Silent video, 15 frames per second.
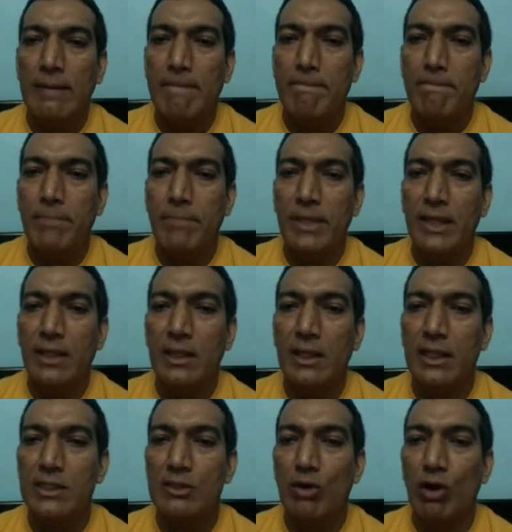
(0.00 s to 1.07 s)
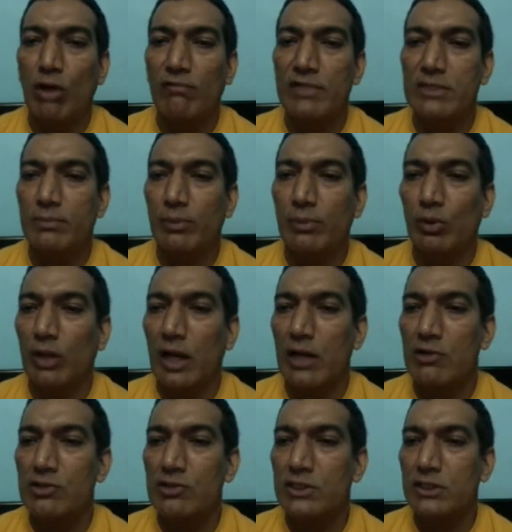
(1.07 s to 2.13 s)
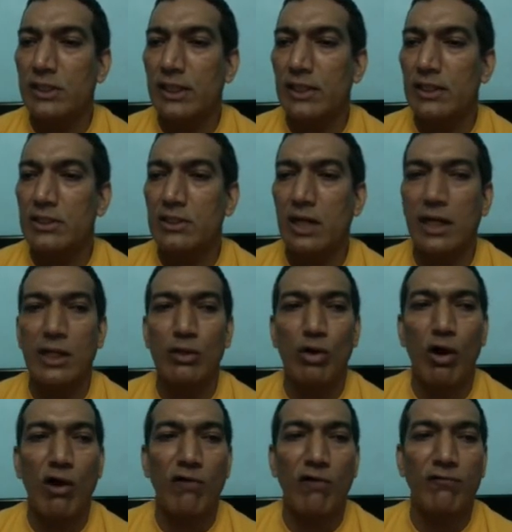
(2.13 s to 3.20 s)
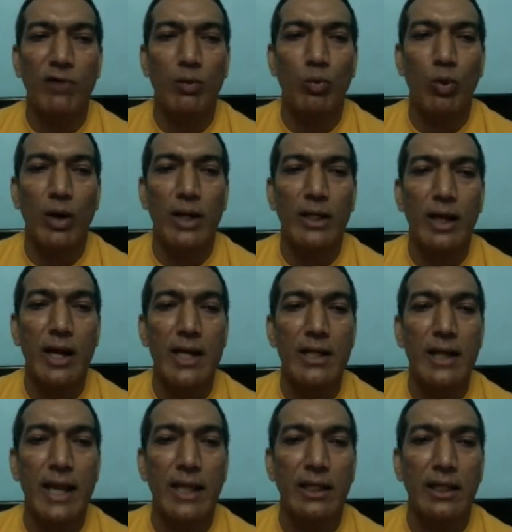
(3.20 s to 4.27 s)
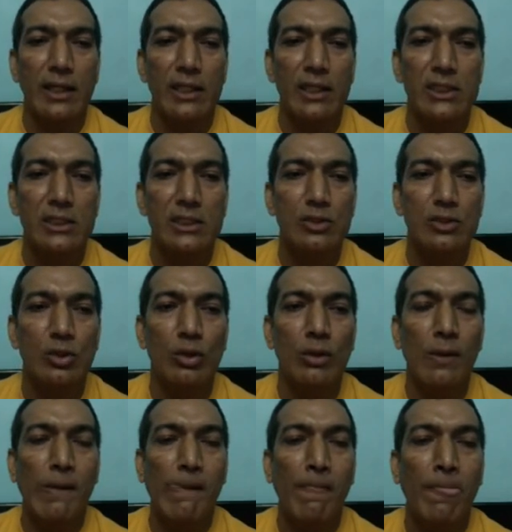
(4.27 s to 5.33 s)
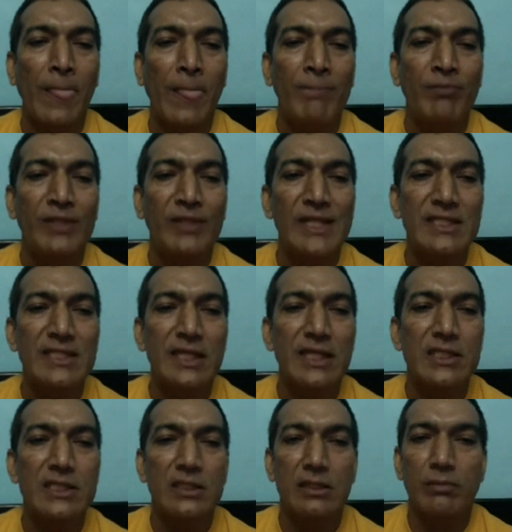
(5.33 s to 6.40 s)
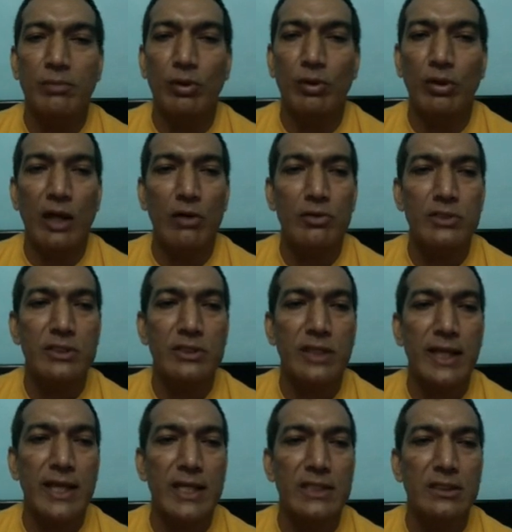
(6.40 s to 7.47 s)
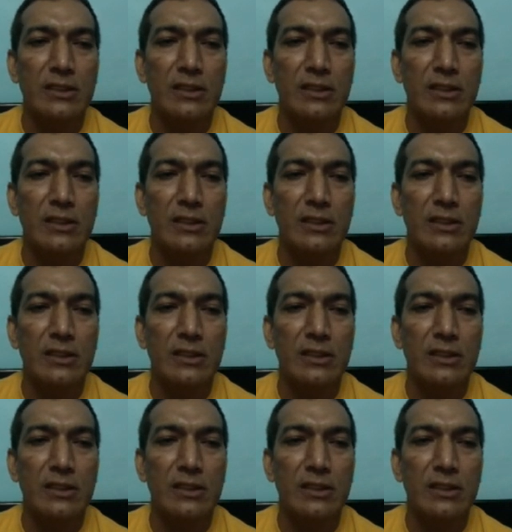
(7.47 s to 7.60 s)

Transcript: P is always pronounced in the starting of a word, unlike English. So this is pronounced as,